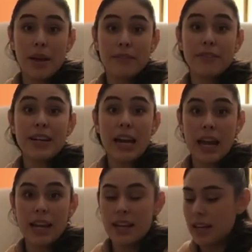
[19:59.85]
every
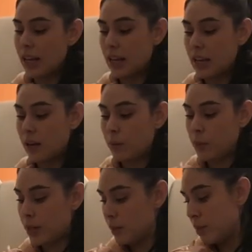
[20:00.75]
night, and
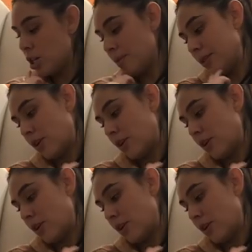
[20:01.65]
put his pajamas